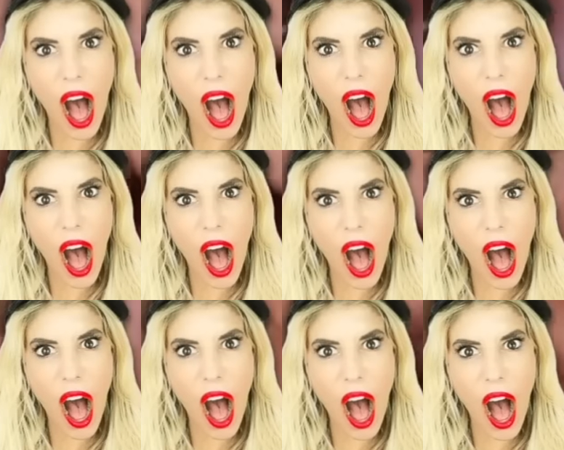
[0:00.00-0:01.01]

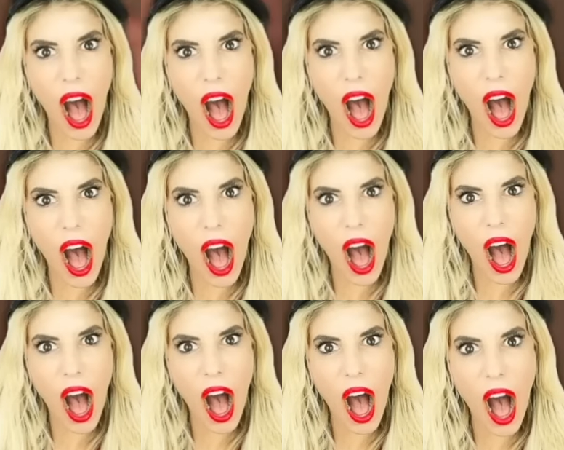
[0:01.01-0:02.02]

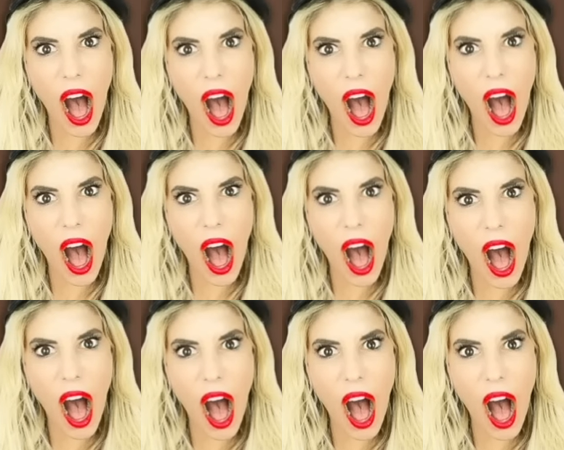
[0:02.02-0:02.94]
The person shown says nothing.